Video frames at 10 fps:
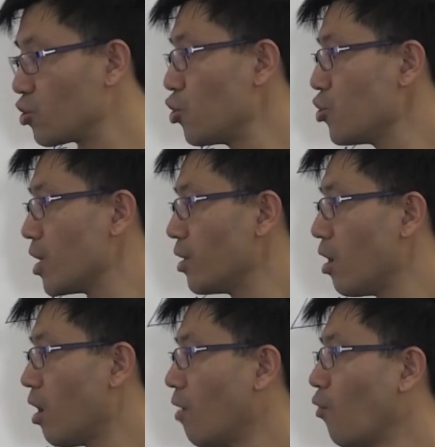the
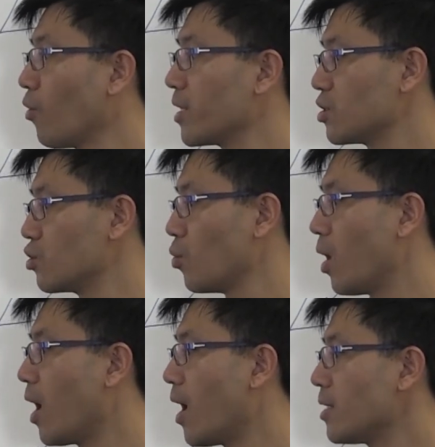union of all these
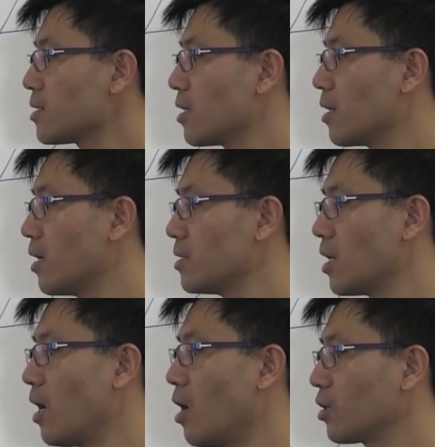UIs, as
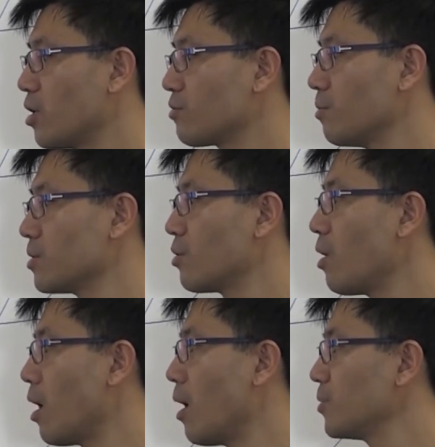I goes from 0
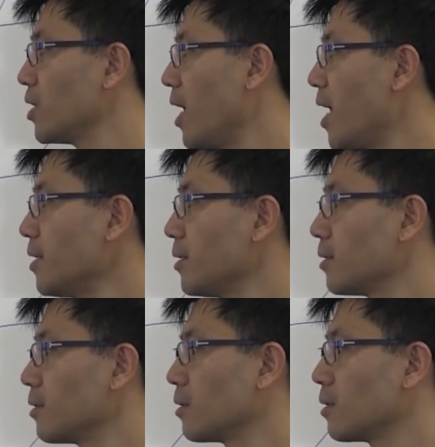up to n,
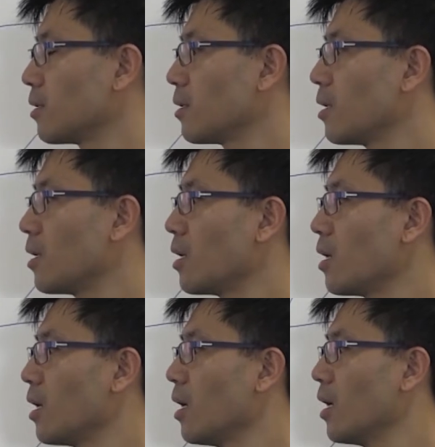
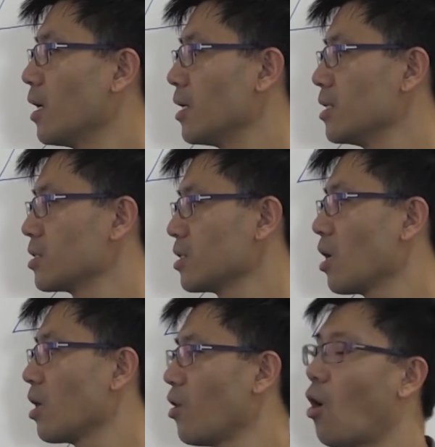is
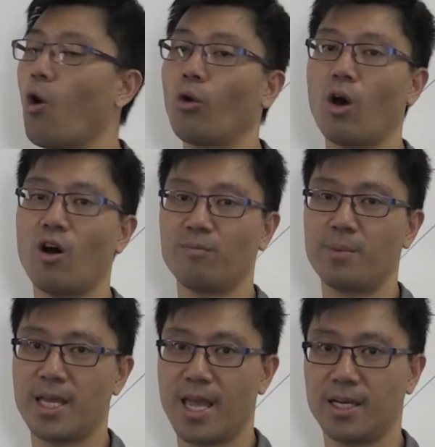the whole of
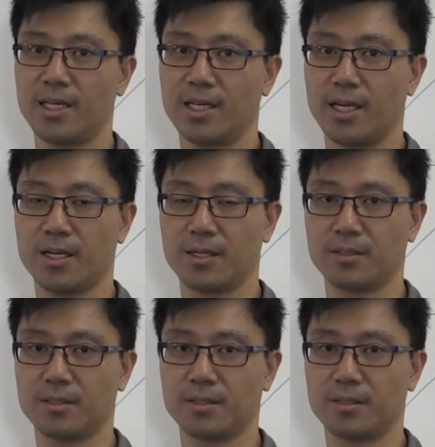Pn here.